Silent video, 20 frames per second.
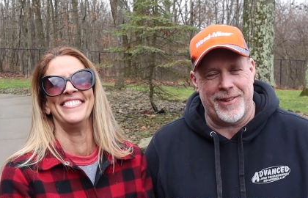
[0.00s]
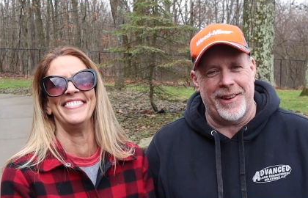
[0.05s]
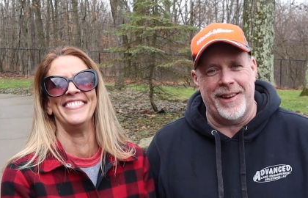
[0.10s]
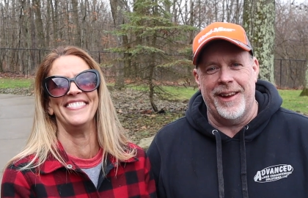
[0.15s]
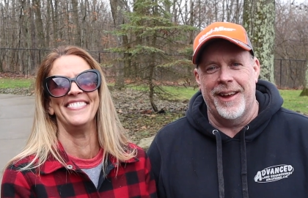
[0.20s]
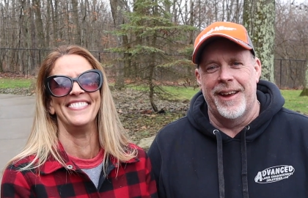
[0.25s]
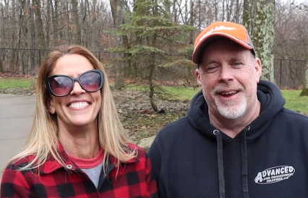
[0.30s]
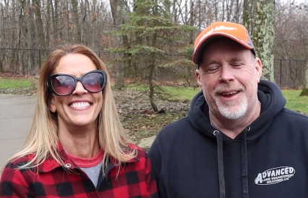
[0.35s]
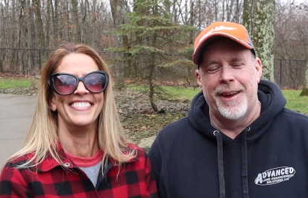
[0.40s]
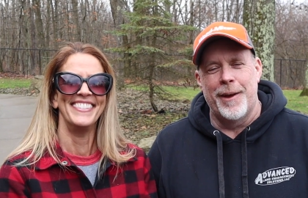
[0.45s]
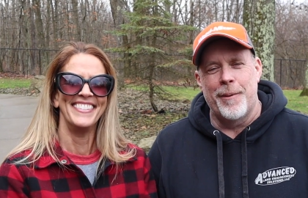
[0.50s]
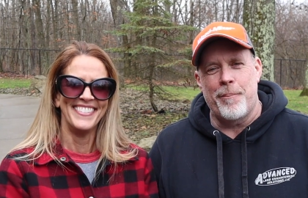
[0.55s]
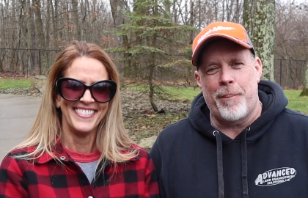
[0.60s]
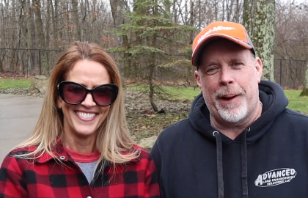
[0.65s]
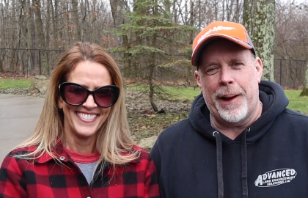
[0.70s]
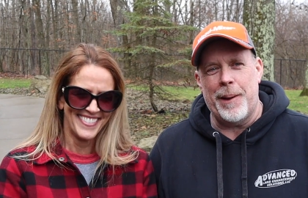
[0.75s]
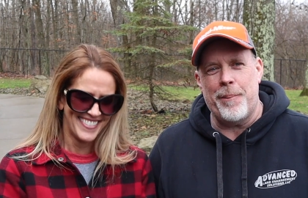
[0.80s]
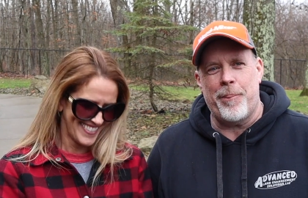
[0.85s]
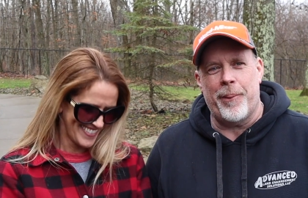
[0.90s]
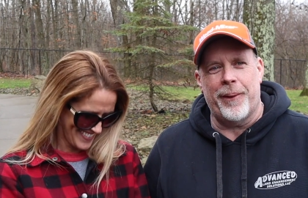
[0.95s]
Speaker 1: she
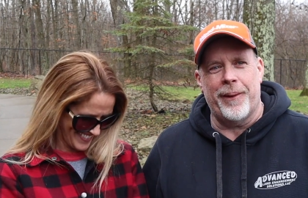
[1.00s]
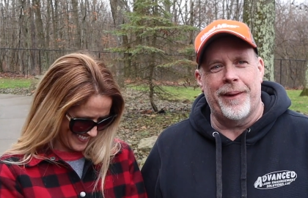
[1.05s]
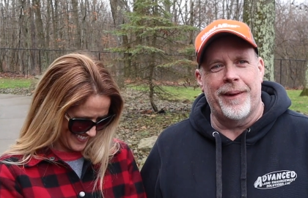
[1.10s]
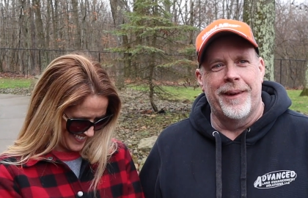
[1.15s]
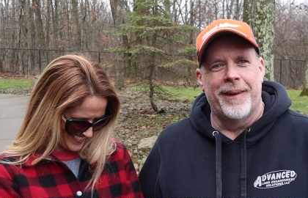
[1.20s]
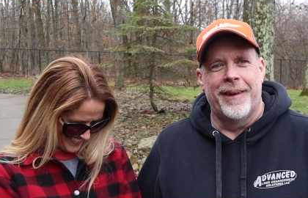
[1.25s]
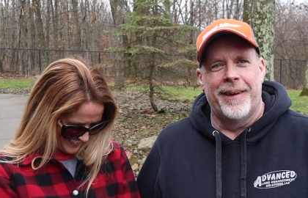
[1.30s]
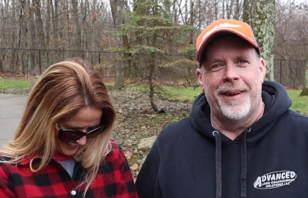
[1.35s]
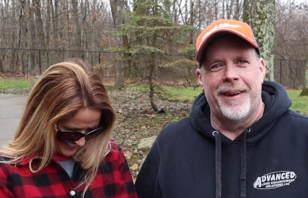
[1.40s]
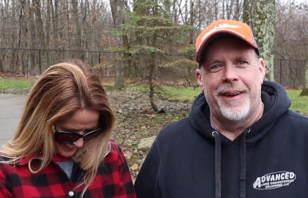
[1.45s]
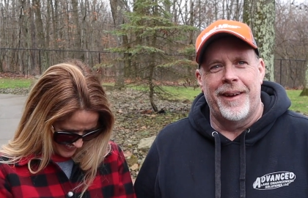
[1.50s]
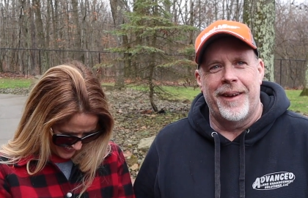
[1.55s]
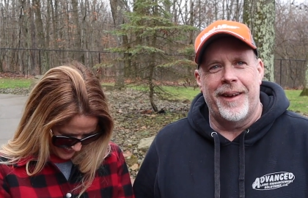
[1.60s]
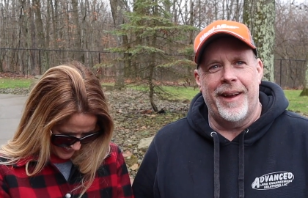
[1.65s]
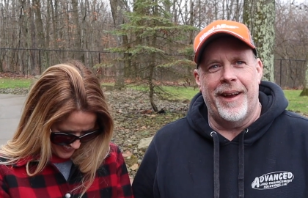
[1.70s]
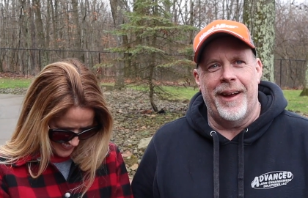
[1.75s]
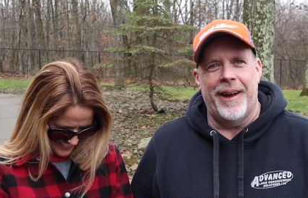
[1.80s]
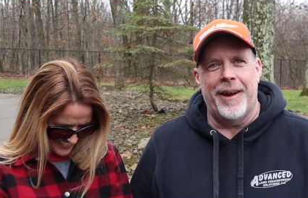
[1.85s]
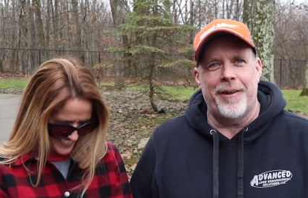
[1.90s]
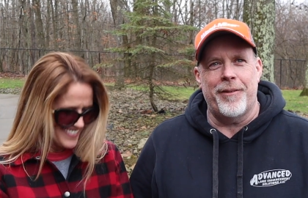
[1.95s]
Piper,
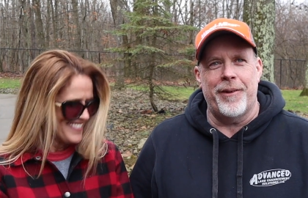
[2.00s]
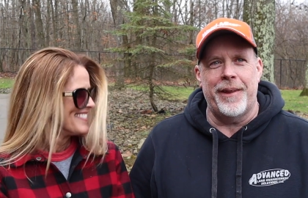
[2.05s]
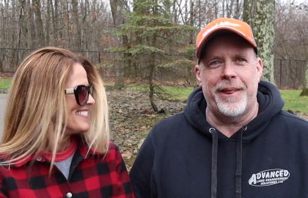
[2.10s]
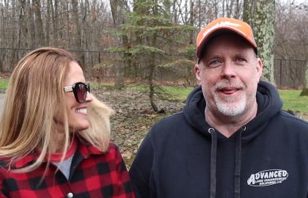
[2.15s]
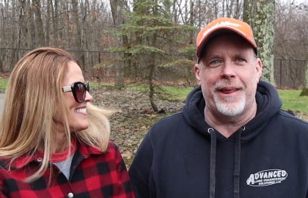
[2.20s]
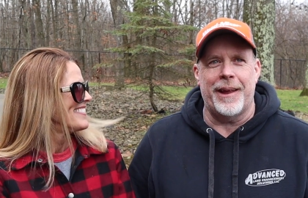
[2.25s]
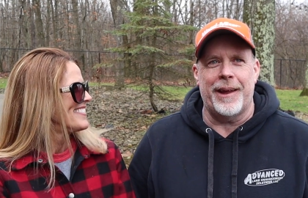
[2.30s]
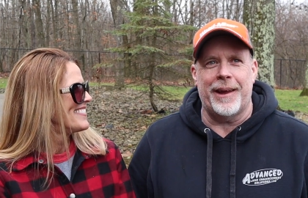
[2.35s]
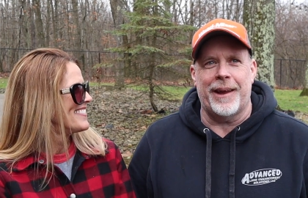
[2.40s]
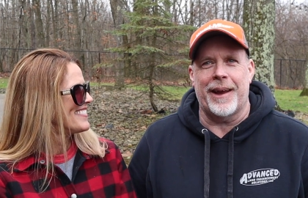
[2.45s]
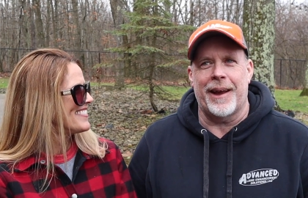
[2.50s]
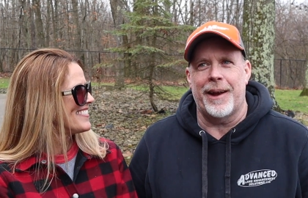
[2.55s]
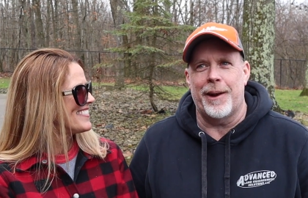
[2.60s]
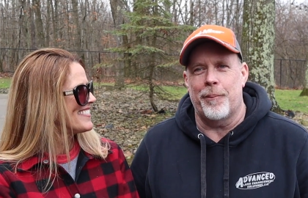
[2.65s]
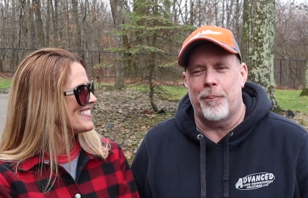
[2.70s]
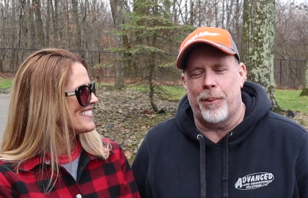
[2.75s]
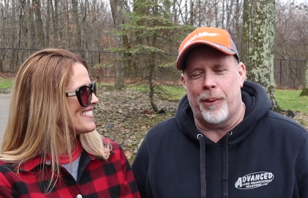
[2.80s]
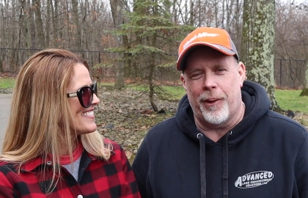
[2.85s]
everything kind of